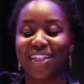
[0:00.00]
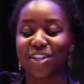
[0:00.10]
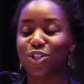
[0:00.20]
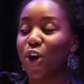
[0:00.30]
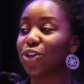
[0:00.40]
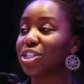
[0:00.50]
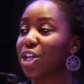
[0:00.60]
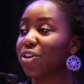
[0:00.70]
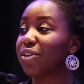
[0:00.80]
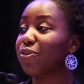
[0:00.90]
This all
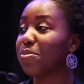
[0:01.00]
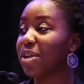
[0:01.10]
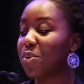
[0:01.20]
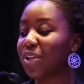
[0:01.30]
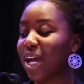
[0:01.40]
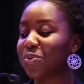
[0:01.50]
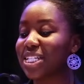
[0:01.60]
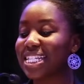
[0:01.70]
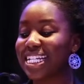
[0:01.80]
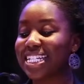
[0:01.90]
started for me when I
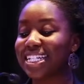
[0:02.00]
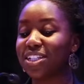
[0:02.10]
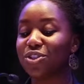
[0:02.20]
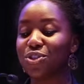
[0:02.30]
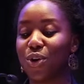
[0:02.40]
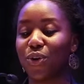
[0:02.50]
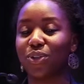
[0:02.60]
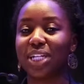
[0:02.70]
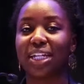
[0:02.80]
was 16 years old